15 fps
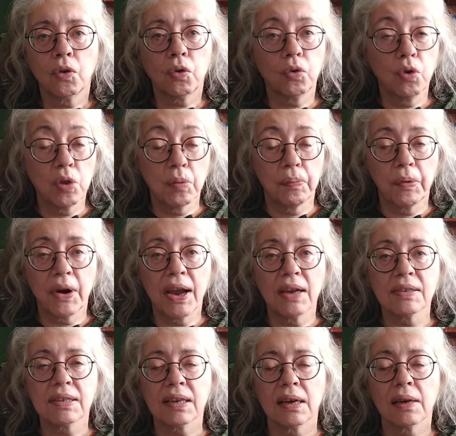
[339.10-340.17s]
through the
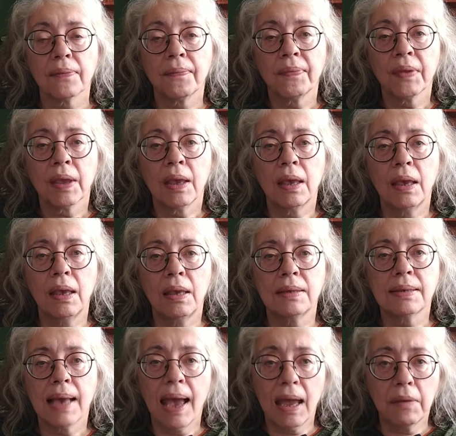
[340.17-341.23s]
browser
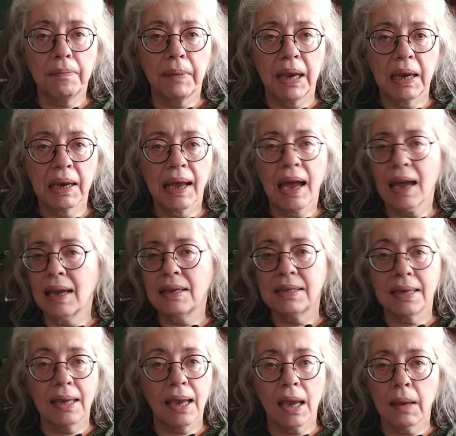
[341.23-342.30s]
is admin,
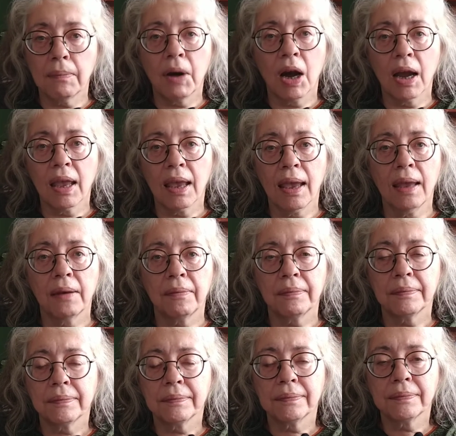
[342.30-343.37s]
A-D-M-I-N.
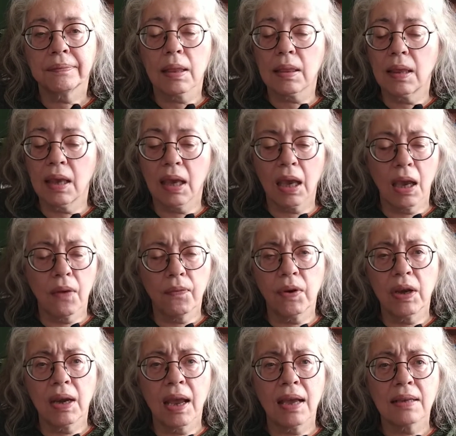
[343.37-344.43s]
I think every
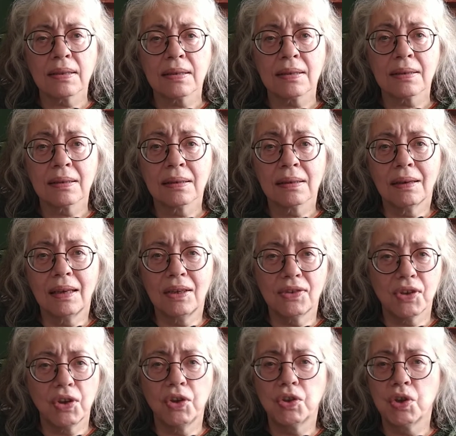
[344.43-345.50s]
NAS
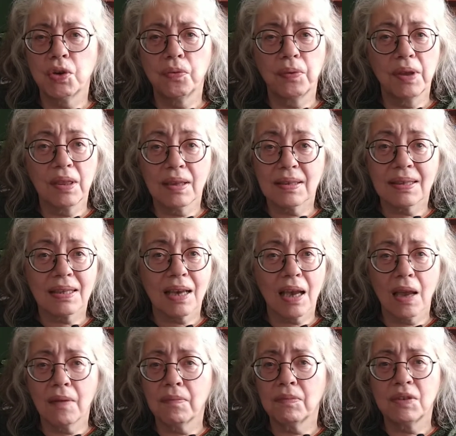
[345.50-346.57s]
is issued with the
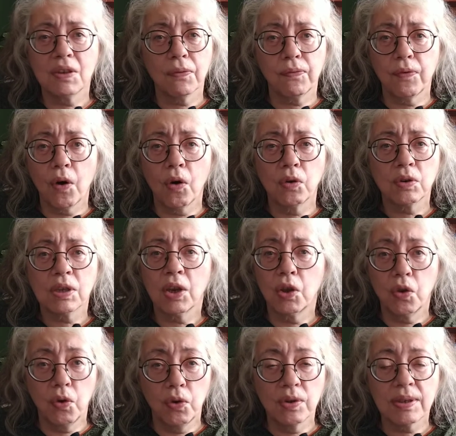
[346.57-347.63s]
same default
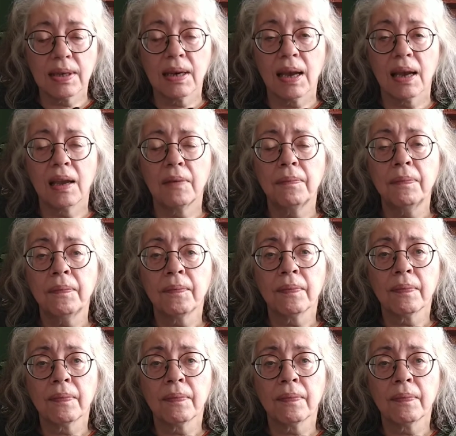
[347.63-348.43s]
username.